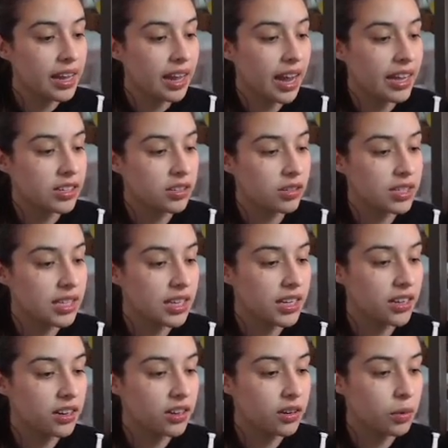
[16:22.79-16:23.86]
As you see
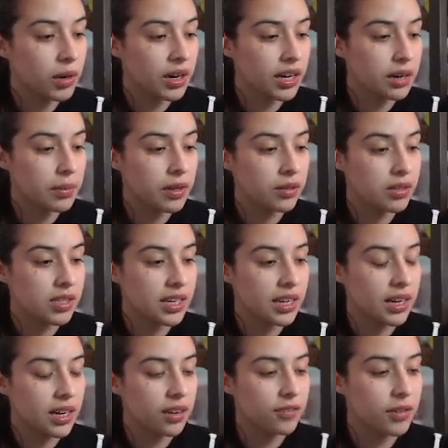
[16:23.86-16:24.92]
here, we're going to be using
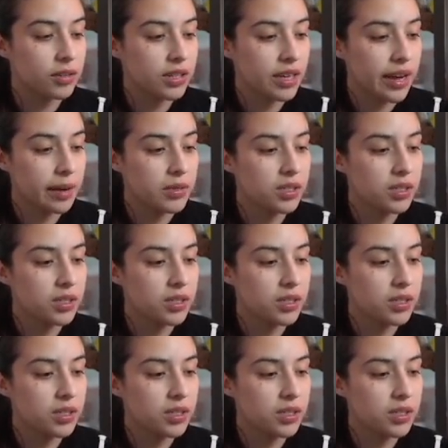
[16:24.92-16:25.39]
it a few times.